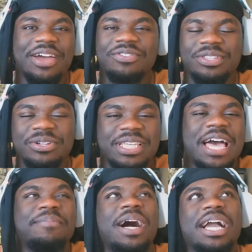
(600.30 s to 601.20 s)
ever their
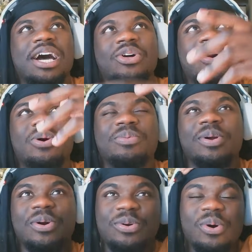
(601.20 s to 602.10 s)
type. I got a
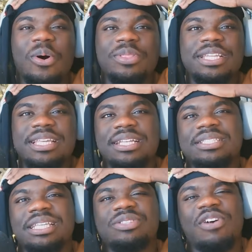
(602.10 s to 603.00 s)
homegirl who only
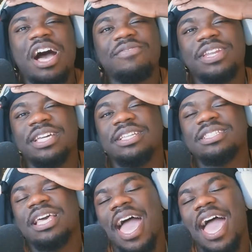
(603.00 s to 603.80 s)
dates 6'5" niggas